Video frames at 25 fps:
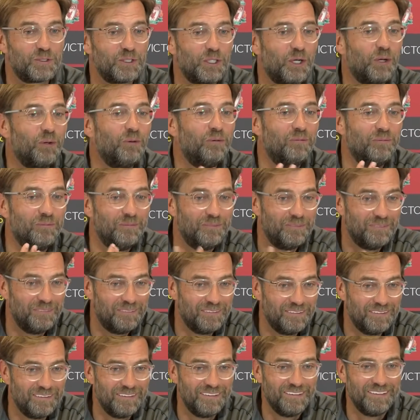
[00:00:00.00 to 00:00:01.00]
So
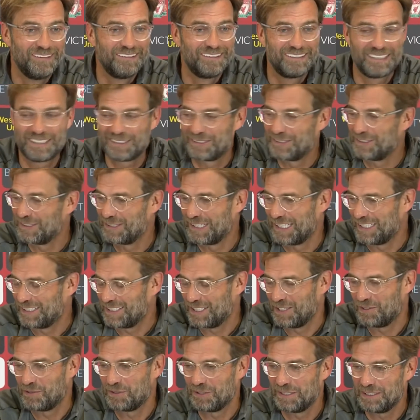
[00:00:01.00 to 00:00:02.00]
that's
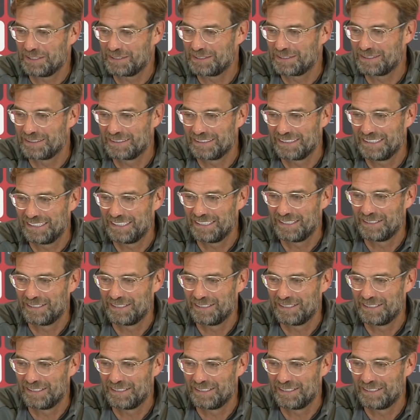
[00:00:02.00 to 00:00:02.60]
that's how it is.